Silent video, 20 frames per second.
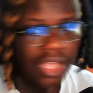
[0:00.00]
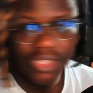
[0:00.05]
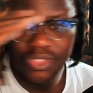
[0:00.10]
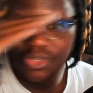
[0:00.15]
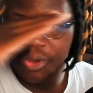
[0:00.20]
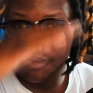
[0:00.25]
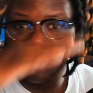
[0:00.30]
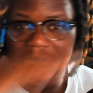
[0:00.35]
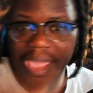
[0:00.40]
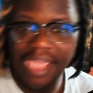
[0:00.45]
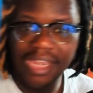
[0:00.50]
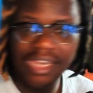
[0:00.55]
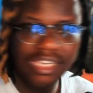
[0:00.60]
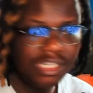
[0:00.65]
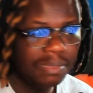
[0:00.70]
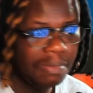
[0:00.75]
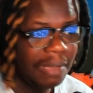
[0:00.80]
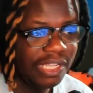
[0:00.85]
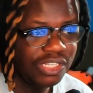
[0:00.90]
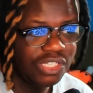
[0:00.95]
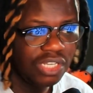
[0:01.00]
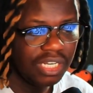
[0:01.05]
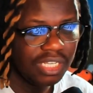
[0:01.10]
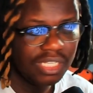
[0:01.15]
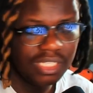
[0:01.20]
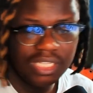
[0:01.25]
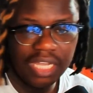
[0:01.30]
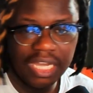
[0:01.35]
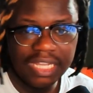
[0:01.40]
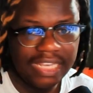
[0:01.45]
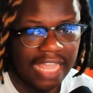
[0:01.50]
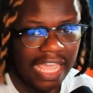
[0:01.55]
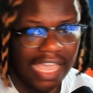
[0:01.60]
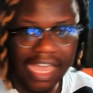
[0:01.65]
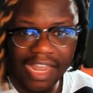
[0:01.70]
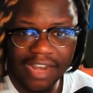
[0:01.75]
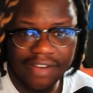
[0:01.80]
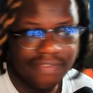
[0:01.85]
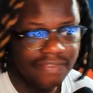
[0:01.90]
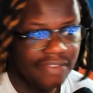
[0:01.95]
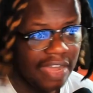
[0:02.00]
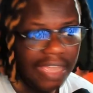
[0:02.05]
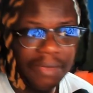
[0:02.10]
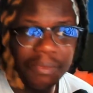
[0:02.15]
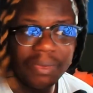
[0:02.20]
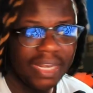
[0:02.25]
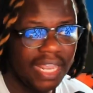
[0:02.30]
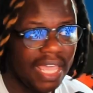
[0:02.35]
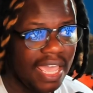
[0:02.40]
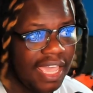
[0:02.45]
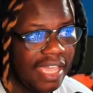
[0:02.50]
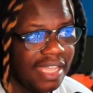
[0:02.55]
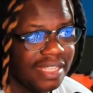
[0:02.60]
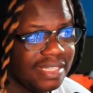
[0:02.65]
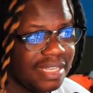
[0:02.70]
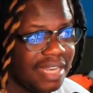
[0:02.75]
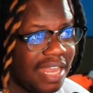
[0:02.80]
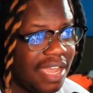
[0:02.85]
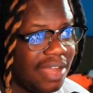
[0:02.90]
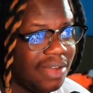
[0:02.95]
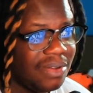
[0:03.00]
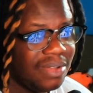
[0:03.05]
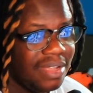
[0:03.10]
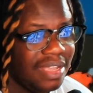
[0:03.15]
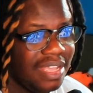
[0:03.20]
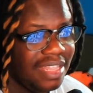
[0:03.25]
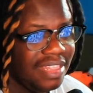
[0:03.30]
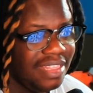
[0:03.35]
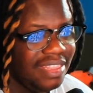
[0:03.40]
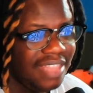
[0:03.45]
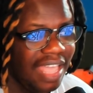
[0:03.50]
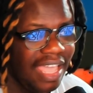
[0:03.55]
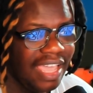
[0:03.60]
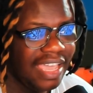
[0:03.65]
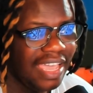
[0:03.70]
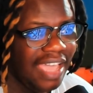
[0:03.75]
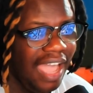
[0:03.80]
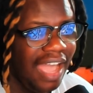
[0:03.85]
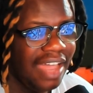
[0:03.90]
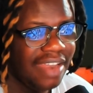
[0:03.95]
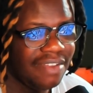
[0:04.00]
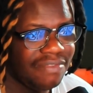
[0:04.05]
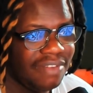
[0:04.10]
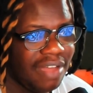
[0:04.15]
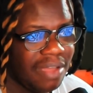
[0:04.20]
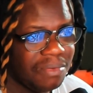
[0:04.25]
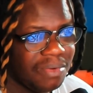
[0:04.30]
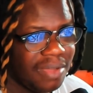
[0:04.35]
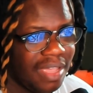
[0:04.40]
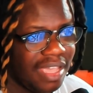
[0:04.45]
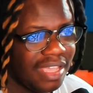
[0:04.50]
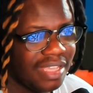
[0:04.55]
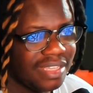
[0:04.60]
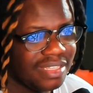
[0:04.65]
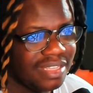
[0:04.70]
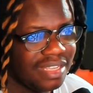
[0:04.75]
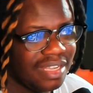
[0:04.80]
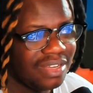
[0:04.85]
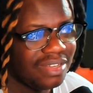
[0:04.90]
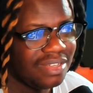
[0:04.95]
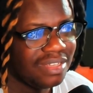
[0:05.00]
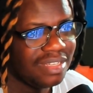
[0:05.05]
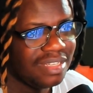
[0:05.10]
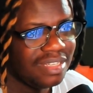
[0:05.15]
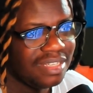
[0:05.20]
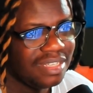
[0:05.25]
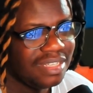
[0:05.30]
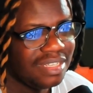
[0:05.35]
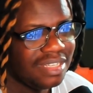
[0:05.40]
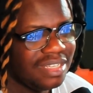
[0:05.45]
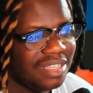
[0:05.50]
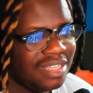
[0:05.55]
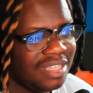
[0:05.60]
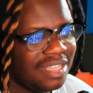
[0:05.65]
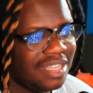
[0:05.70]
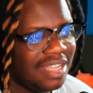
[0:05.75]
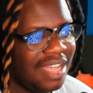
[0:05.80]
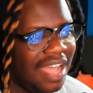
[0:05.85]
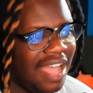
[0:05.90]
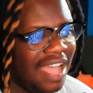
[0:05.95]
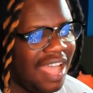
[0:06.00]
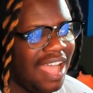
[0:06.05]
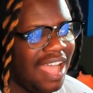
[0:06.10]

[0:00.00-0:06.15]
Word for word: Domain expansion is done. They gotta fight with hands now. They gotta fight with hands now.